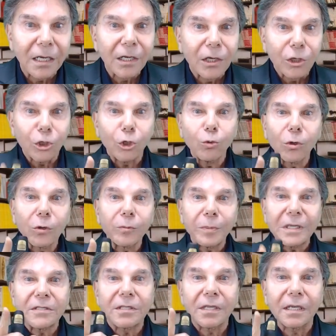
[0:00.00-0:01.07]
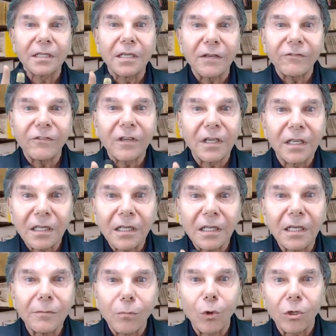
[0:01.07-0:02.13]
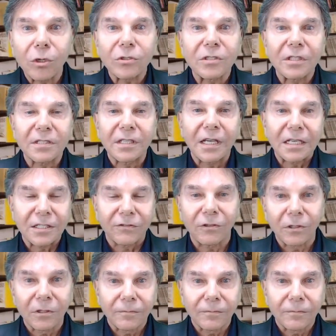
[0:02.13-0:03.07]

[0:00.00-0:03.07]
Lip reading: you will be significantly more successful.